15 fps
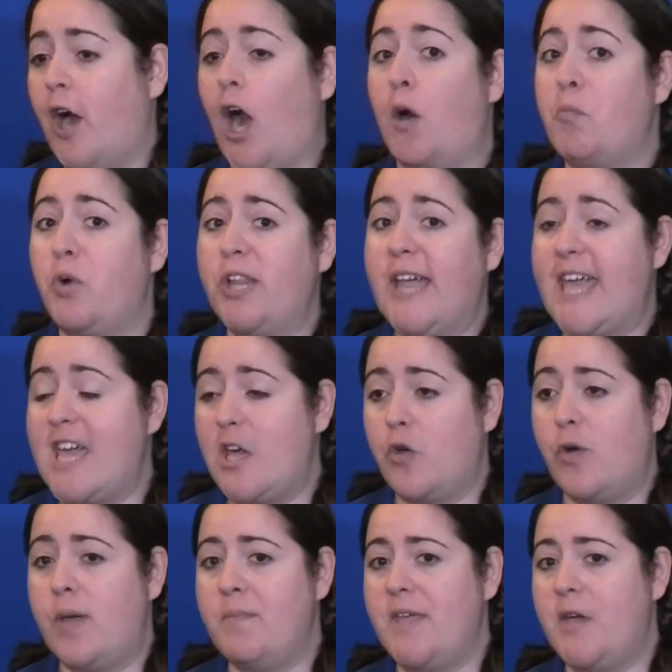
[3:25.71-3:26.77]
our play
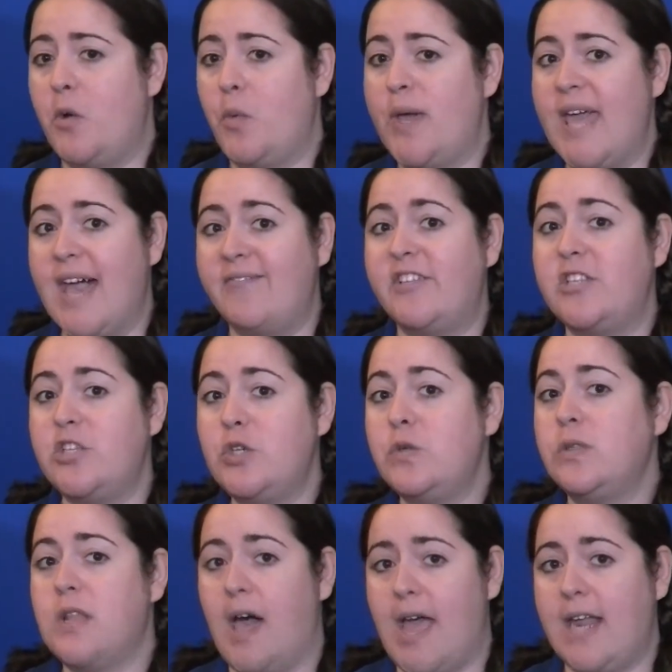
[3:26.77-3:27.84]
equipment, we have a new
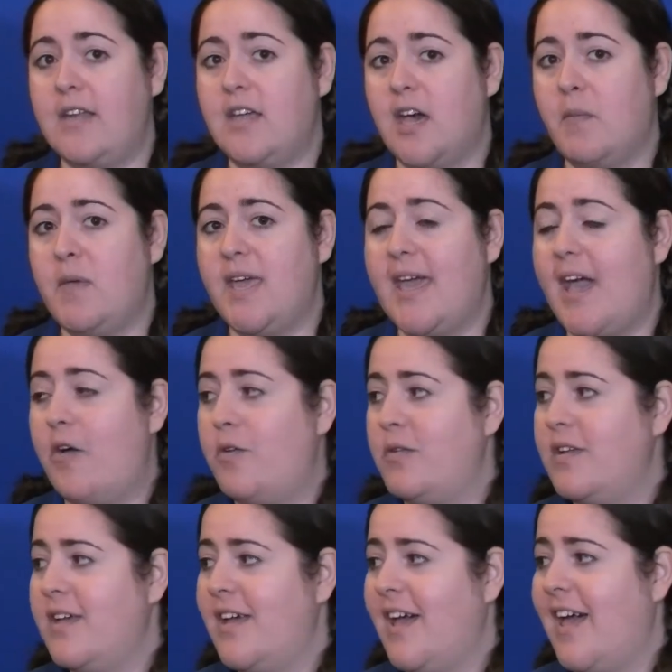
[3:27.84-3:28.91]
line coming out
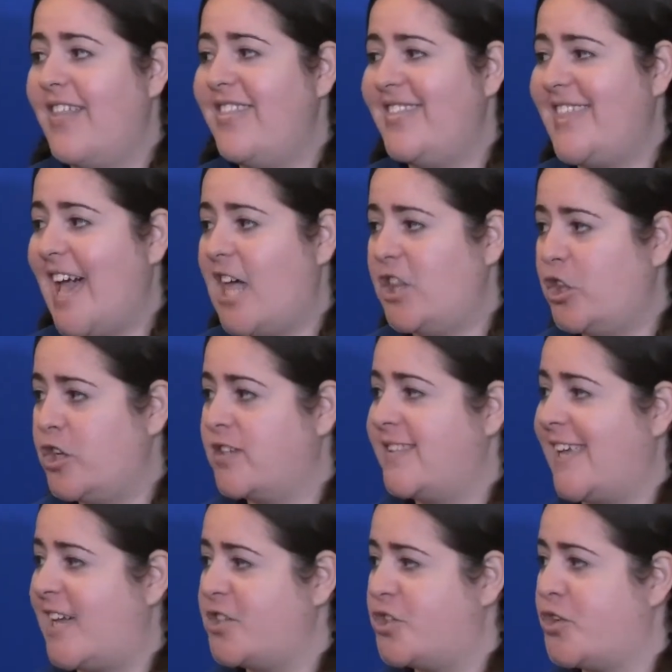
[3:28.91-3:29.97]
that looks
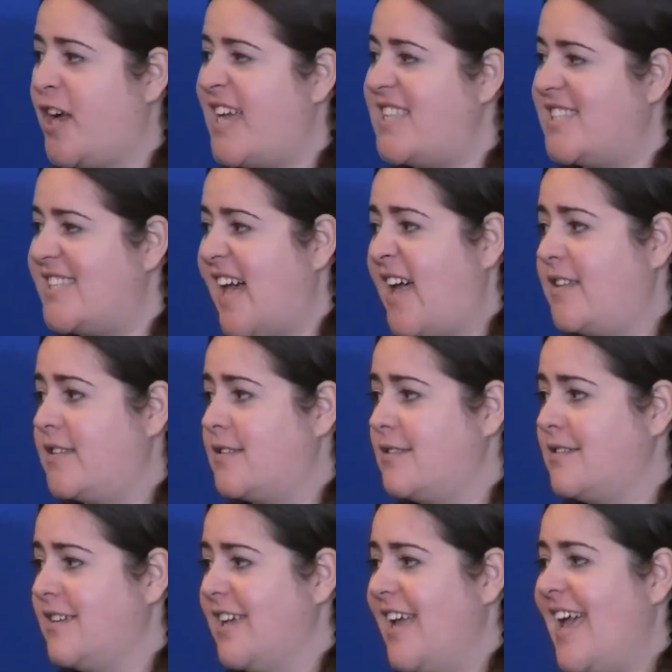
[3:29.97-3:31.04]
like a train set.
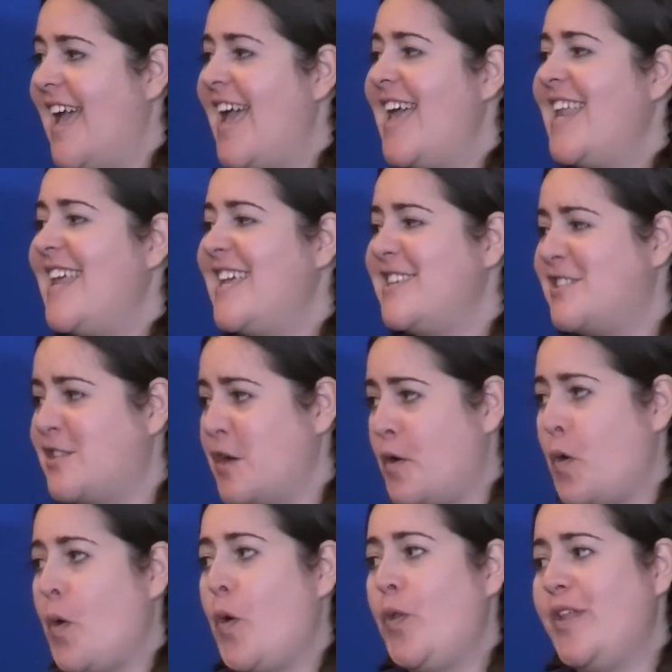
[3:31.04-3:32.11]
It is the
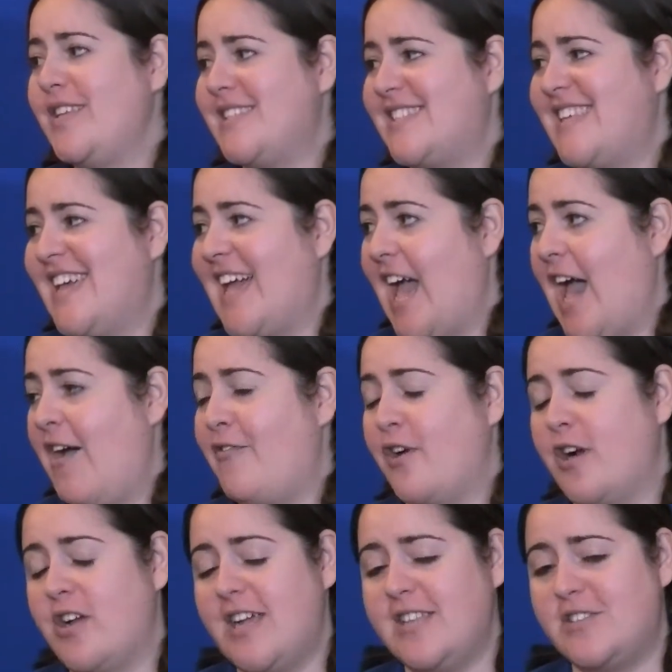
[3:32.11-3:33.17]
coolest thing
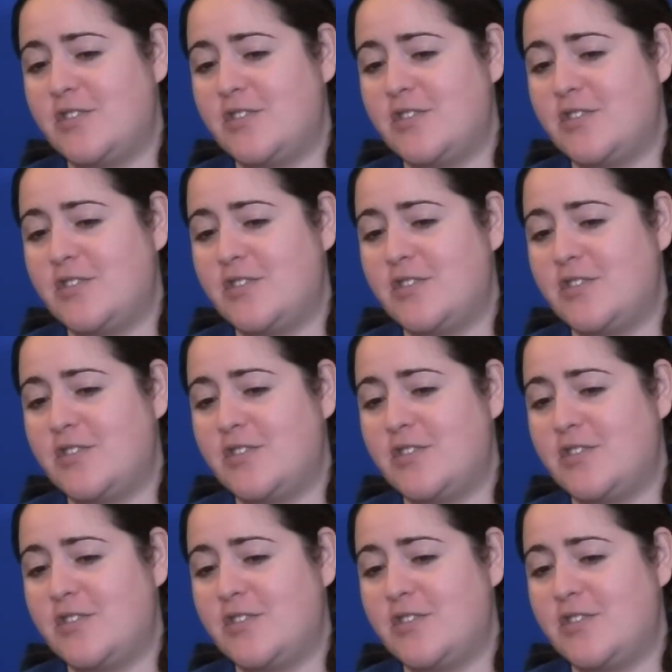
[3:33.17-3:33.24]
ever. It's